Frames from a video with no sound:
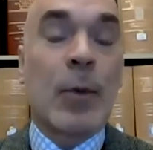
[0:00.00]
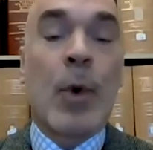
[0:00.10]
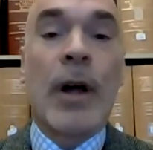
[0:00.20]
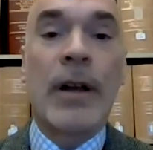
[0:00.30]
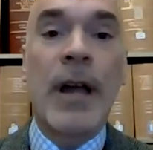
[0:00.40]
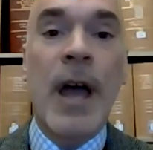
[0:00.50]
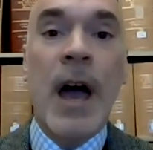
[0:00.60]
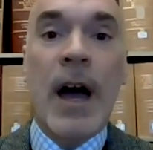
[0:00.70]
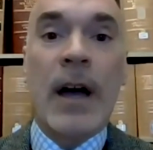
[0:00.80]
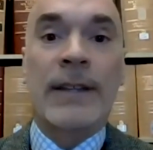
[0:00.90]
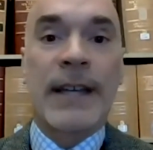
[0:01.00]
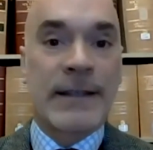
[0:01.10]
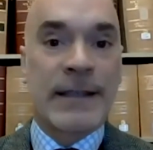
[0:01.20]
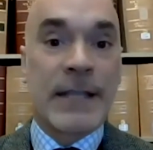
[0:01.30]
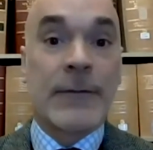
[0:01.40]
One, uh,
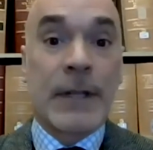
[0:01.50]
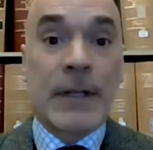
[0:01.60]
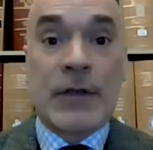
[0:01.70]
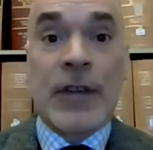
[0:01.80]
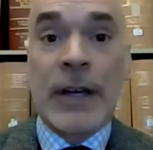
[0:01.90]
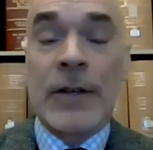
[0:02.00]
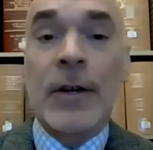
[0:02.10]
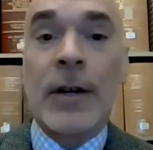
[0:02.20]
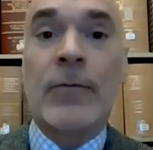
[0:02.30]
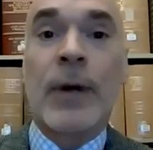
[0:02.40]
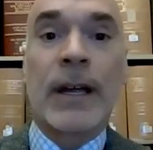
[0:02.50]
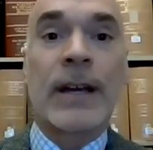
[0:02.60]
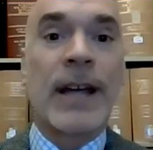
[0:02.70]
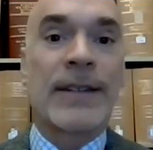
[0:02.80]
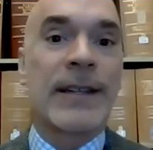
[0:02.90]
sensitivity to gender and
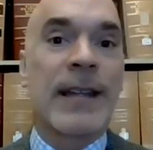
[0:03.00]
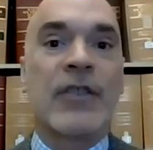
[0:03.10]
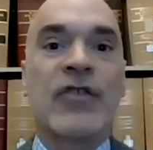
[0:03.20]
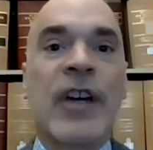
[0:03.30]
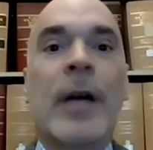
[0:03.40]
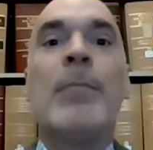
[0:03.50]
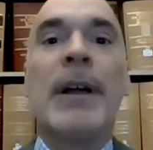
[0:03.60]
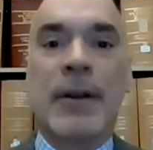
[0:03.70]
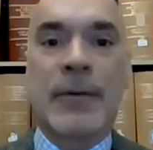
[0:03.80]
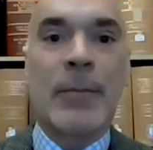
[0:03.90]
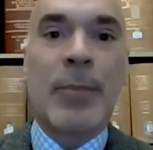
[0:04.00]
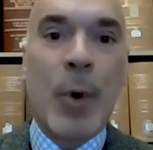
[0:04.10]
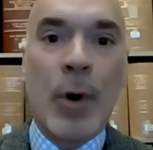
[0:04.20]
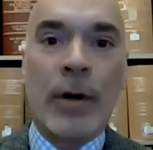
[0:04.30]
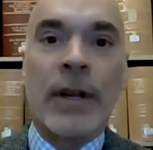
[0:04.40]
recognizing that chairman of the
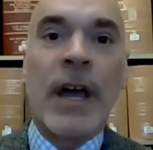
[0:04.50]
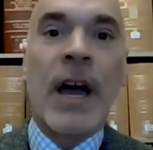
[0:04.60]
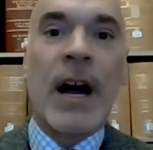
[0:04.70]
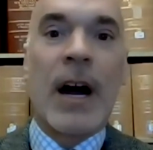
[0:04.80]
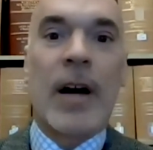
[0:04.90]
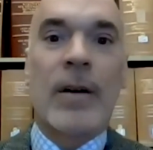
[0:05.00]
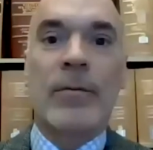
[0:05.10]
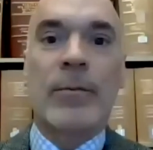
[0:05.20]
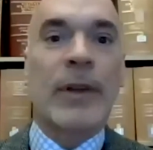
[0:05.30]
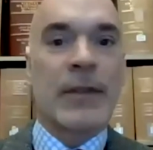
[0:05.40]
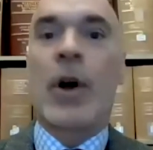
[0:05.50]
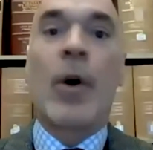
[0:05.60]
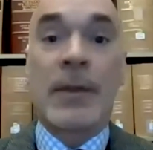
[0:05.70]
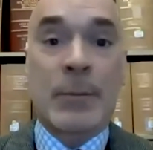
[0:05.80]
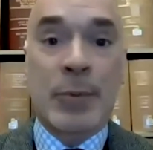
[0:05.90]
board uh, wasn't
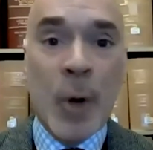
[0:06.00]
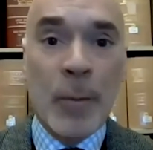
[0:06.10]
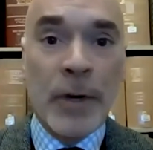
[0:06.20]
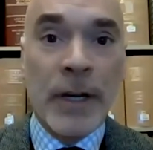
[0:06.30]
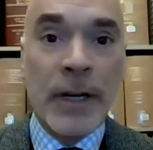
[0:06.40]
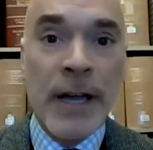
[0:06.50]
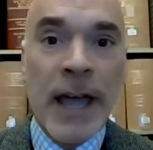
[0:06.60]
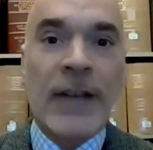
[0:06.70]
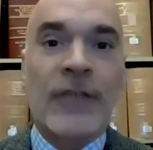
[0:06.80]
always appropriate, and